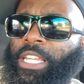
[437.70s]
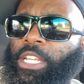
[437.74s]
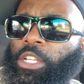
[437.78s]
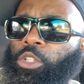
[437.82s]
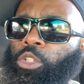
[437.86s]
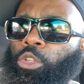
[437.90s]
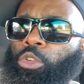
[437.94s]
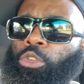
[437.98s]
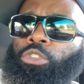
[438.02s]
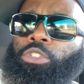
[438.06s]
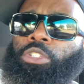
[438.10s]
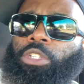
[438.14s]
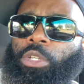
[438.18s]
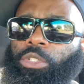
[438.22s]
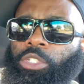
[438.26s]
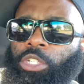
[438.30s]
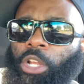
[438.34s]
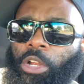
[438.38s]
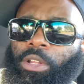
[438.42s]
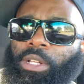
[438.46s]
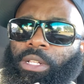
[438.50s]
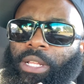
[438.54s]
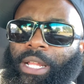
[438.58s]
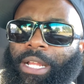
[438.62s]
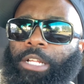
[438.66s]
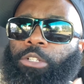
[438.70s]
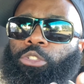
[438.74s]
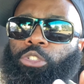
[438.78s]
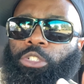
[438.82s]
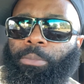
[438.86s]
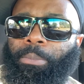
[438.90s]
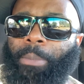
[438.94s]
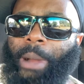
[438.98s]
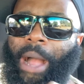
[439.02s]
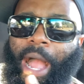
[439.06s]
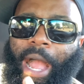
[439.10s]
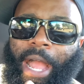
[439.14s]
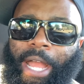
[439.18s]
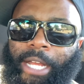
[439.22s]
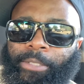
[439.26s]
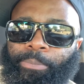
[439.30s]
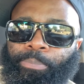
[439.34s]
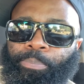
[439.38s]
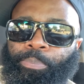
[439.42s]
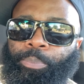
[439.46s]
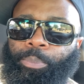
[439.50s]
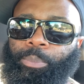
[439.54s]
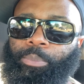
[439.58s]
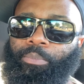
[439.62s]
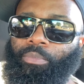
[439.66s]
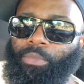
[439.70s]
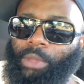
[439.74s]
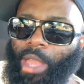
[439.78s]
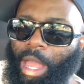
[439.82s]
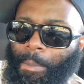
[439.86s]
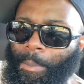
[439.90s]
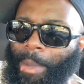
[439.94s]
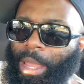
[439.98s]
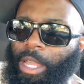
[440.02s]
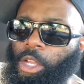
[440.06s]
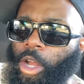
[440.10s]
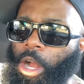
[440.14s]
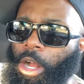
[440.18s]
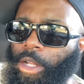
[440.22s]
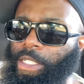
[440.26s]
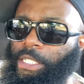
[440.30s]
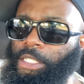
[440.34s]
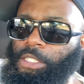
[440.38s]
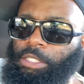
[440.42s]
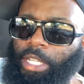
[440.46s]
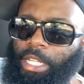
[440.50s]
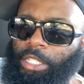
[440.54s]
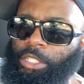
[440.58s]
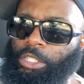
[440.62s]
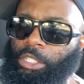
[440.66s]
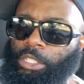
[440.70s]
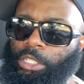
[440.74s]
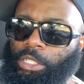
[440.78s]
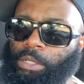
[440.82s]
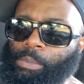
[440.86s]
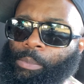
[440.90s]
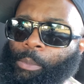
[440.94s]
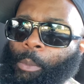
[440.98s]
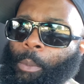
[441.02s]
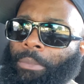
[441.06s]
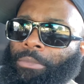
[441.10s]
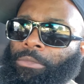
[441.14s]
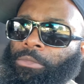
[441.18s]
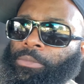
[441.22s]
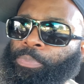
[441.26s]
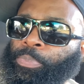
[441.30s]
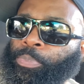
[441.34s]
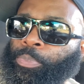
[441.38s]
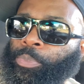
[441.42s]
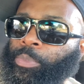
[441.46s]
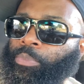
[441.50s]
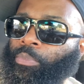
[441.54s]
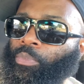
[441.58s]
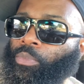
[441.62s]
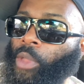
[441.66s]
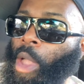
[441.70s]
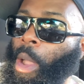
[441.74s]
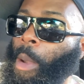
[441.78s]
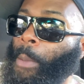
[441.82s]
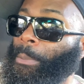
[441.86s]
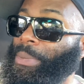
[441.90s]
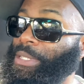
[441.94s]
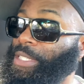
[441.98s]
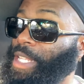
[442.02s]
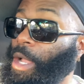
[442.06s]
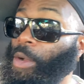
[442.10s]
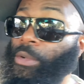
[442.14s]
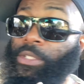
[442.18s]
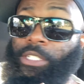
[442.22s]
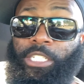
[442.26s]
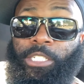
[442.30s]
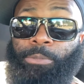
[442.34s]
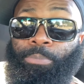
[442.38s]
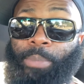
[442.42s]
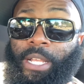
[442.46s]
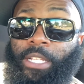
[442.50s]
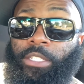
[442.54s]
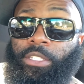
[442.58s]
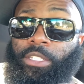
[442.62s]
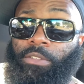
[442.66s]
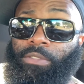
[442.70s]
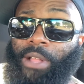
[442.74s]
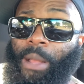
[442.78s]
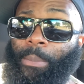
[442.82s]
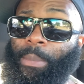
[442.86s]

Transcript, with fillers: could use the turkey legs to buy and make all these dishes but they was expensive. I